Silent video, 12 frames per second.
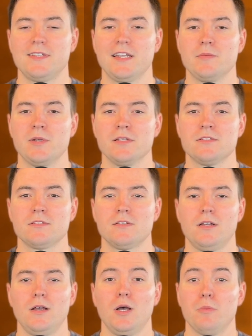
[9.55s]
database,
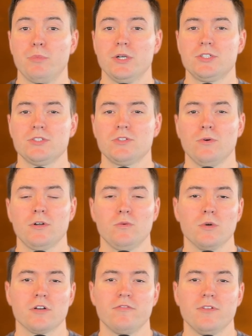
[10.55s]
purchase order
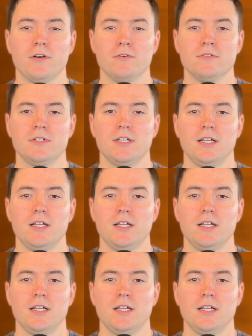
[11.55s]
workflow,